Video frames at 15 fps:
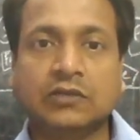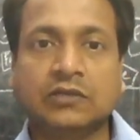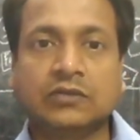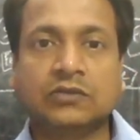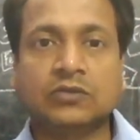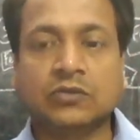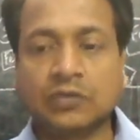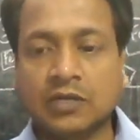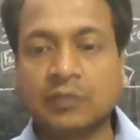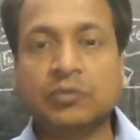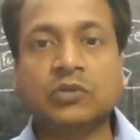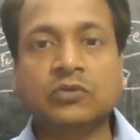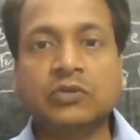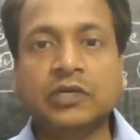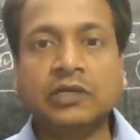So, come
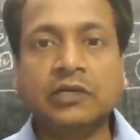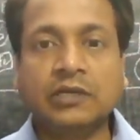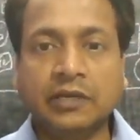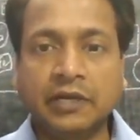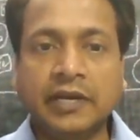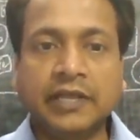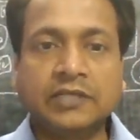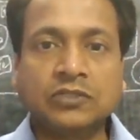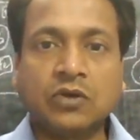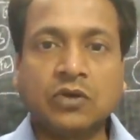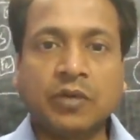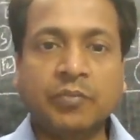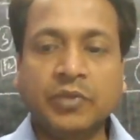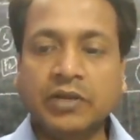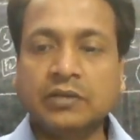to the next
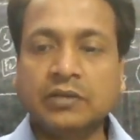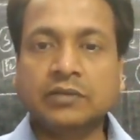topic.